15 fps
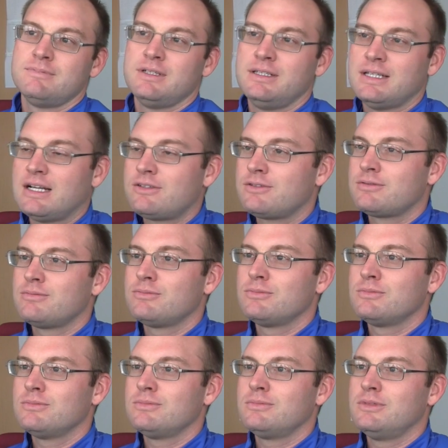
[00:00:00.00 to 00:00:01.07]
And that's,
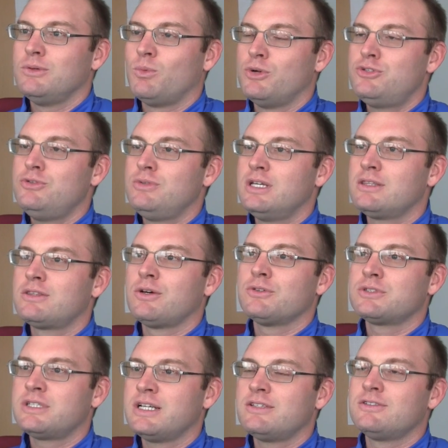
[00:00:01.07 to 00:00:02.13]
once you get
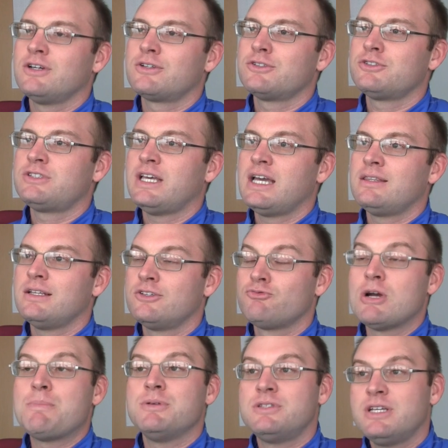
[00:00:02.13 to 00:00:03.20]
those kids to understand it's
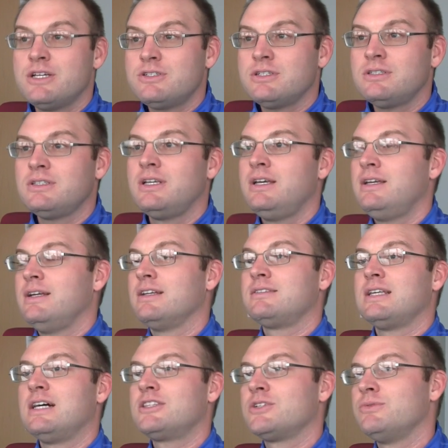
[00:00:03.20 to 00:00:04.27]
repetition,
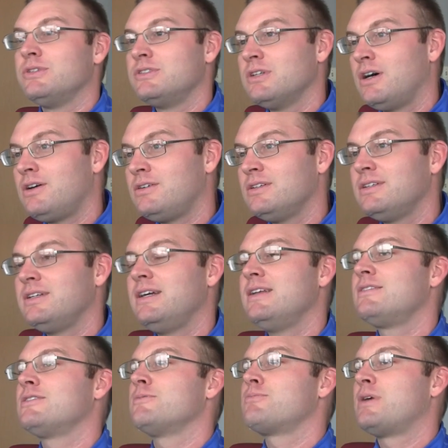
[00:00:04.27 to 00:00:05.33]
it's not the result,
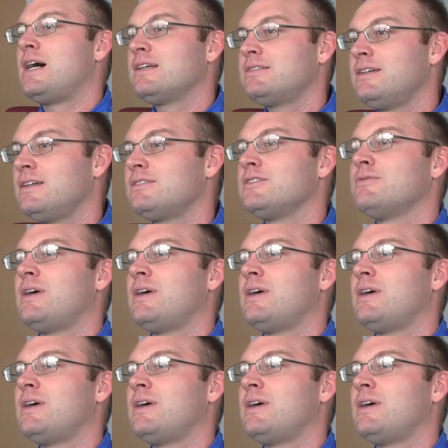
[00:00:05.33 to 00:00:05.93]
it's the process